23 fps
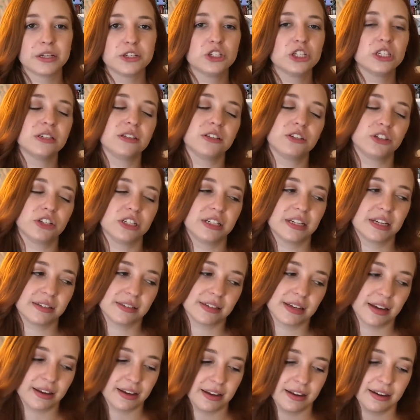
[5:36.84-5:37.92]
She she
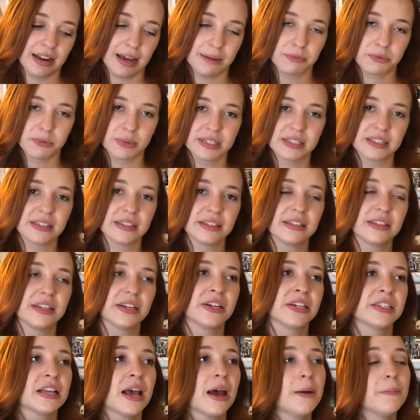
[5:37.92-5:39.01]
does get kidnapped once in the
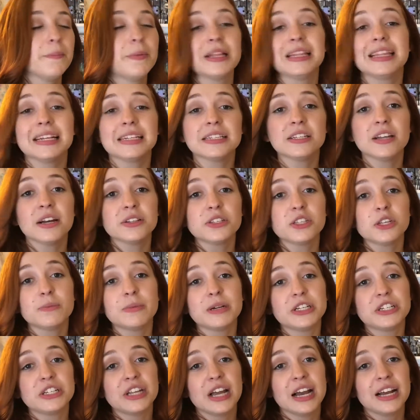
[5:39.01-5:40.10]
series, but that's not so
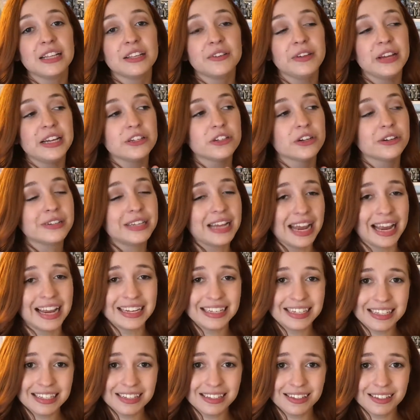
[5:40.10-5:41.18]
much to elevate
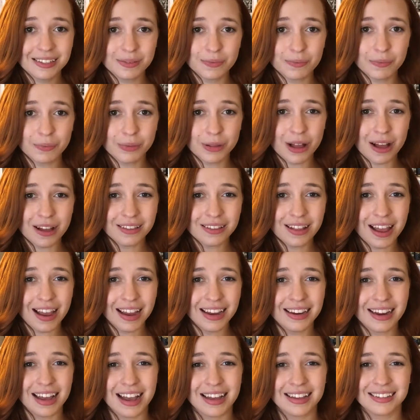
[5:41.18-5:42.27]
D'Artagnan's
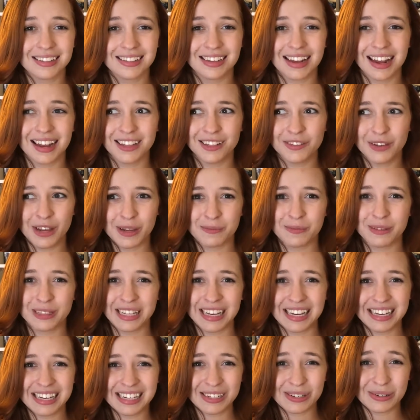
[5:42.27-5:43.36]
plotline as to elevate
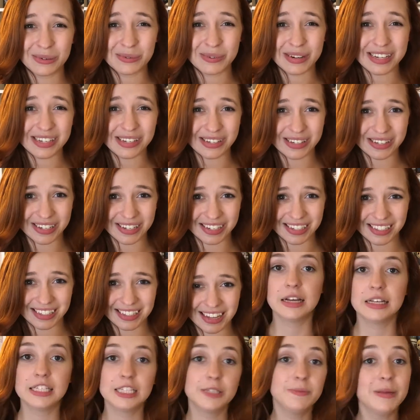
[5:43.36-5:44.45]
Milady de
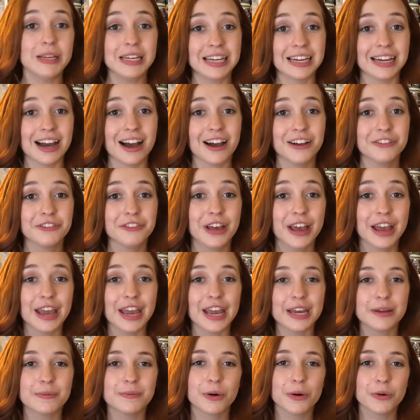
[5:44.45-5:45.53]
Winter's. Speaking of,
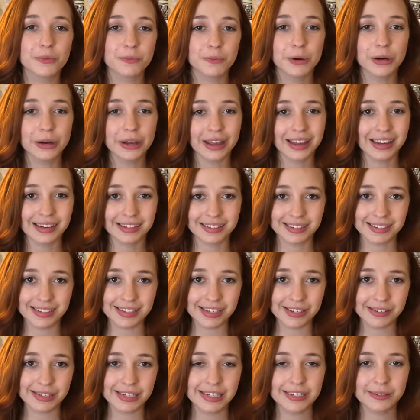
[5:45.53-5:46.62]
in both book and
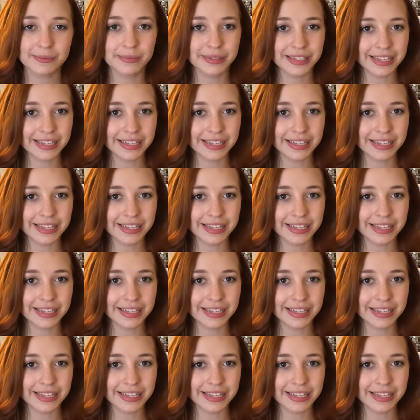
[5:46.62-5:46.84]
series,